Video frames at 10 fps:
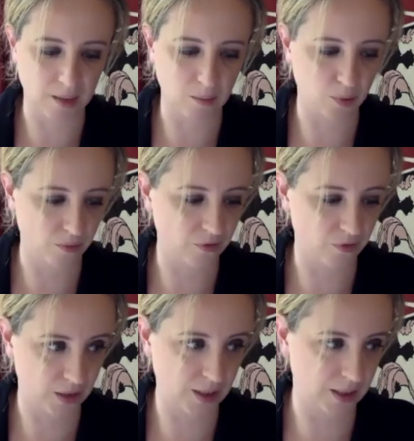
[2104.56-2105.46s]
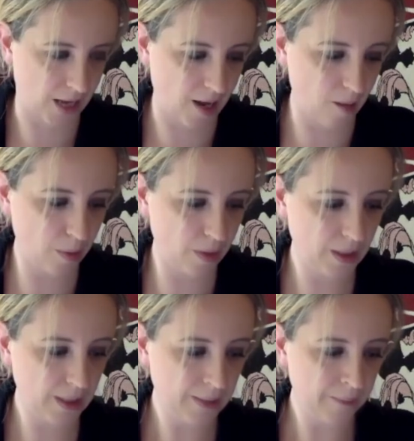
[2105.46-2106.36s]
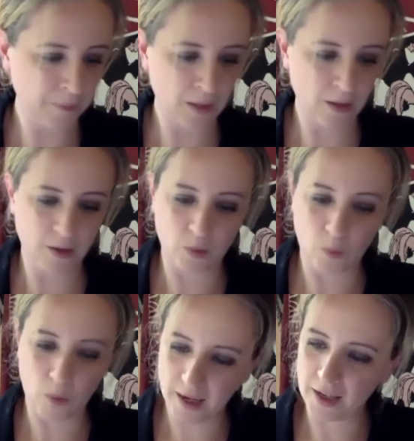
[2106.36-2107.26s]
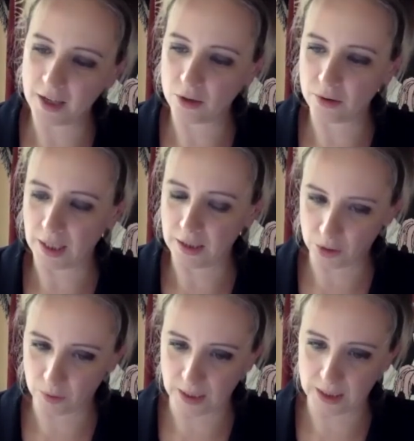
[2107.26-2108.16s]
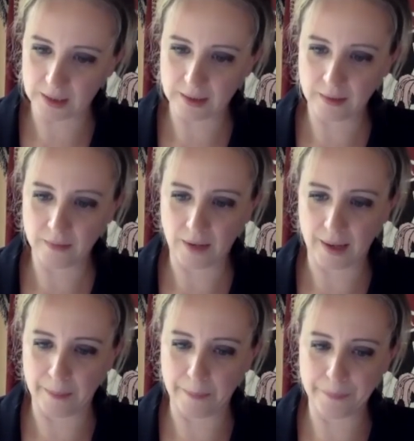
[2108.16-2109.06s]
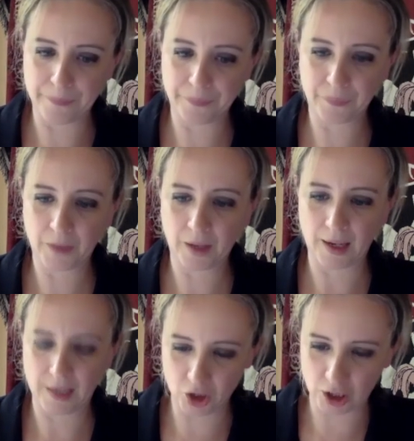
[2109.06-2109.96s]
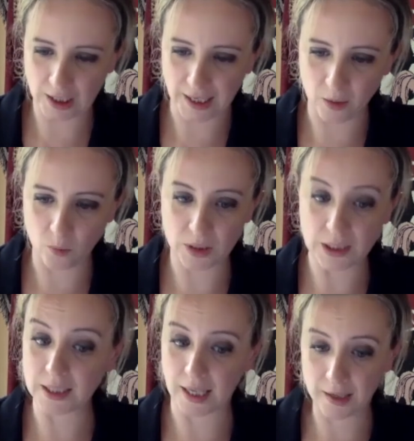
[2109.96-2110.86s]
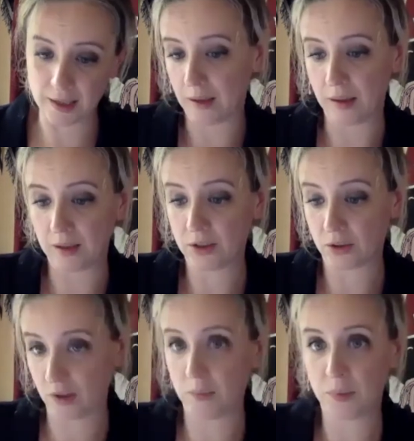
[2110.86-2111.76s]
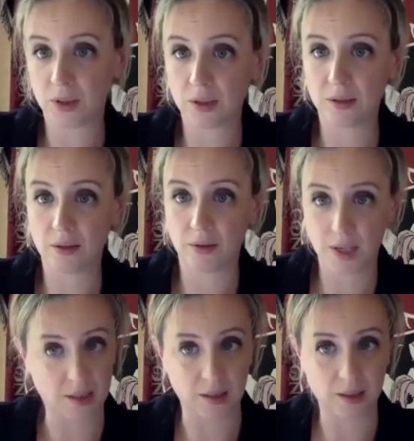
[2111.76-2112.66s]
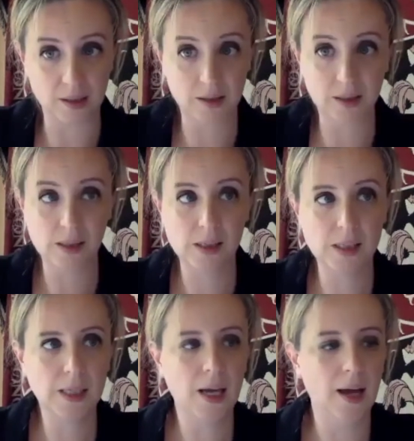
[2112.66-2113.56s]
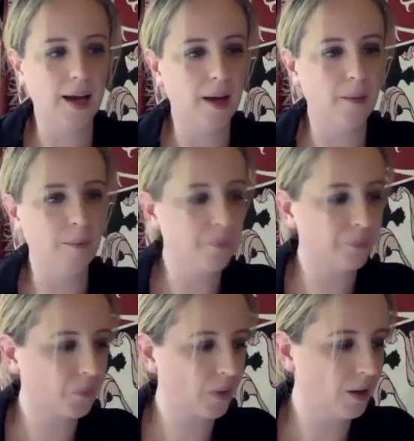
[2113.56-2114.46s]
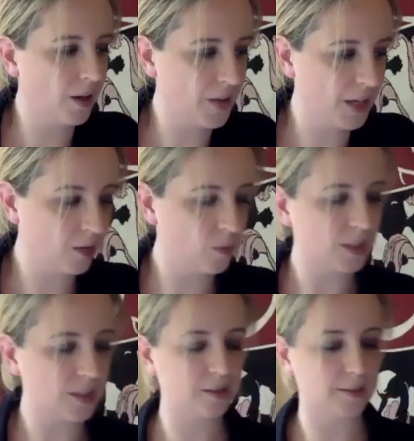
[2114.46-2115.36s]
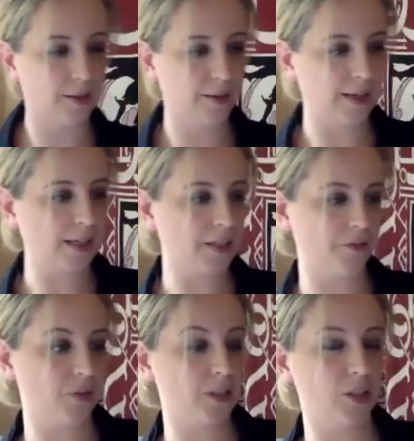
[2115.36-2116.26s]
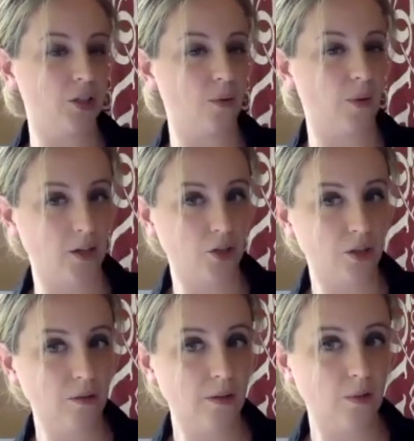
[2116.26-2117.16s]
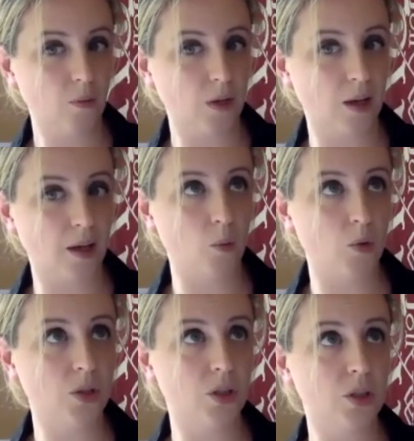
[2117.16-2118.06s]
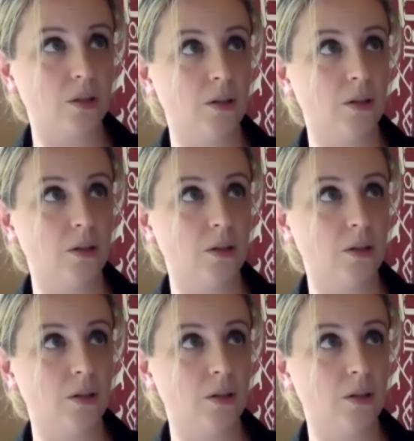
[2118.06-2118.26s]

important first step. The way I got into it um, initially was sending scripts to theatres. Um, I think it was a slightly different situation when I was